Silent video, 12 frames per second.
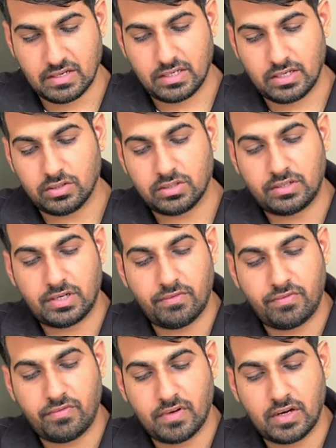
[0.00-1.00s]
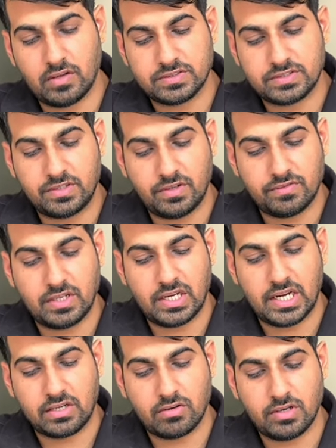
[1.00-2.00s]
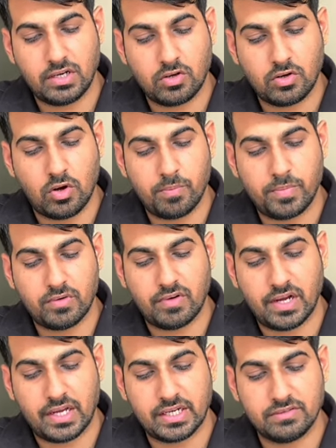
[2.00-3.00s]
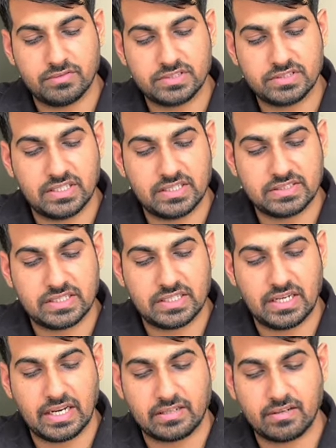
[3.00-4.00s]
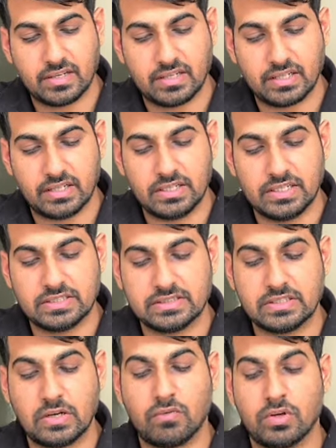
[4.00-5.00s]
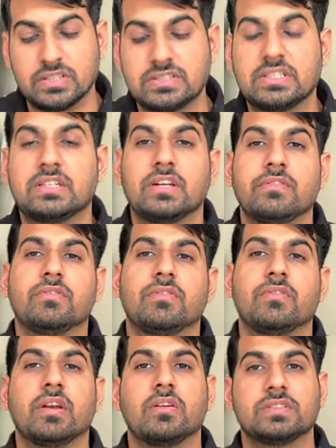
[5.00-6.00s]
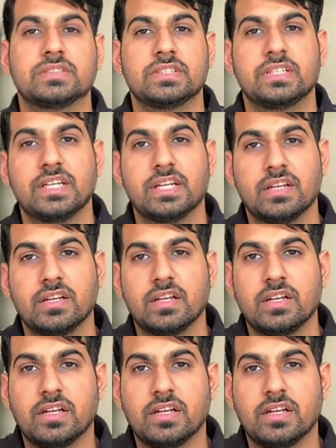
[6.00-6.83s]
Now the drift velocity of the electron in a copper wire in which there is an electric current is, now what is the drift velocity?